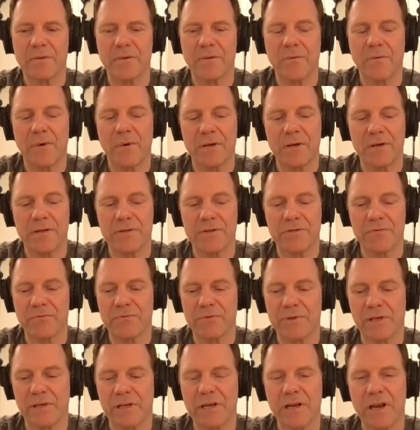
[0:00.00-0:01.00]
what is
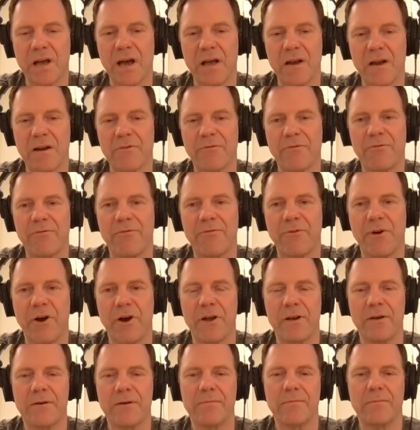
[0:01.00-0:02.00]
really not a
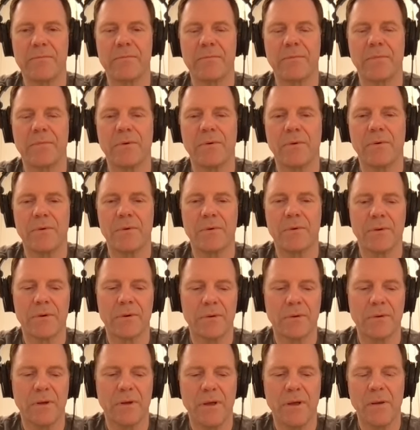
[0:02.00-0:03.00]
fun
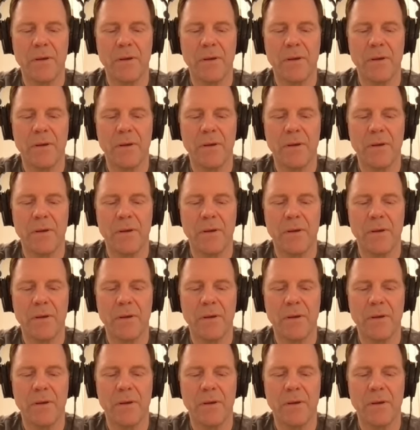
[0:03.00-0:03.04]
or